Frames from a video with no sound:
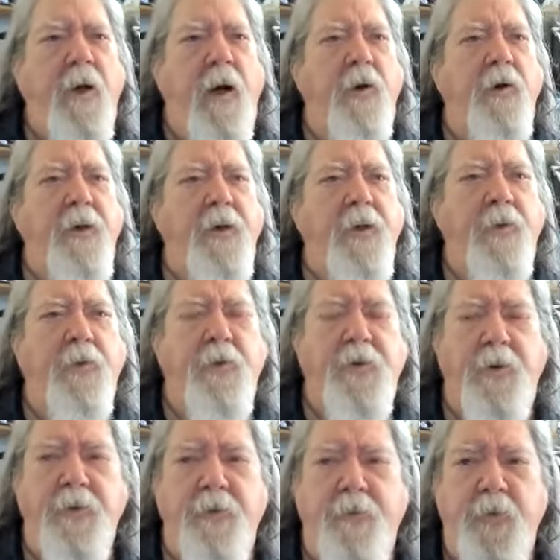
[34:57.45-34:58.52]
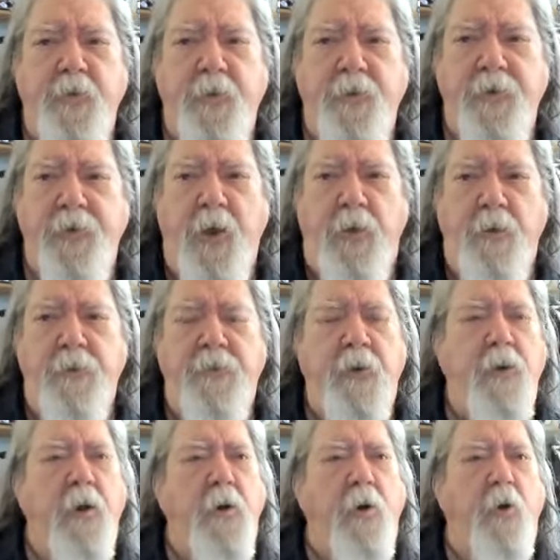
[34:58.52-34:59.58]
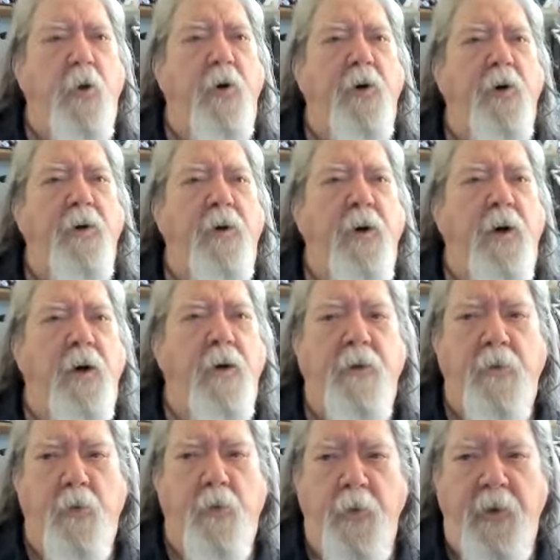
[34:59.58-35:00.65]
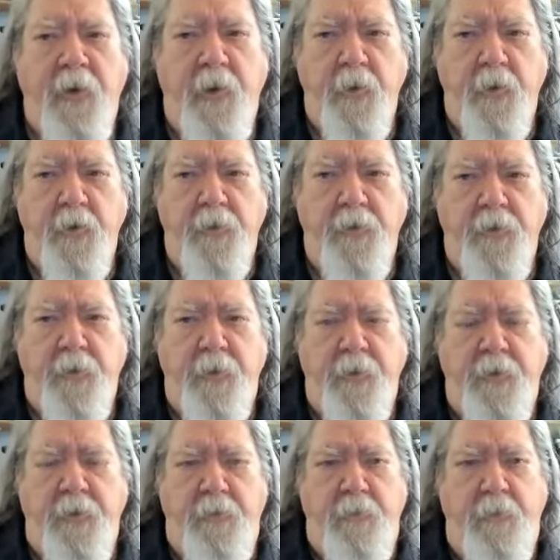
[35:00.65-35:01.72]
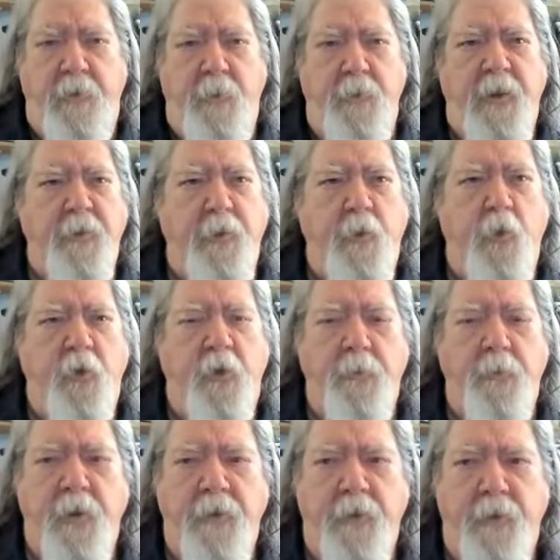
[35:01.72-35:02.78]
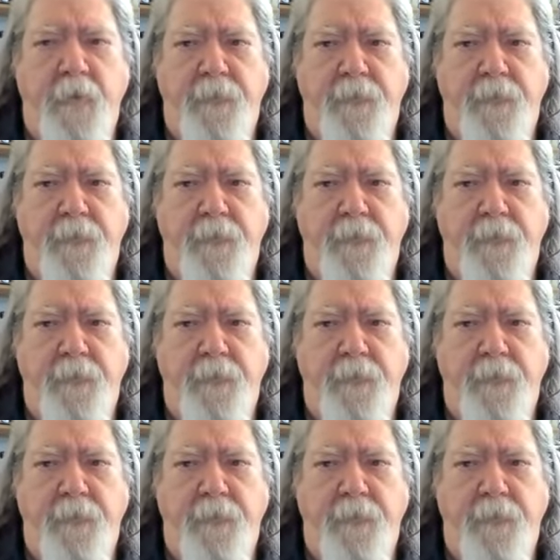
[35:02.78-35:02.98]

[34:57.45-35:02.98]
Are you here just for yourself, or are we here to make the world better?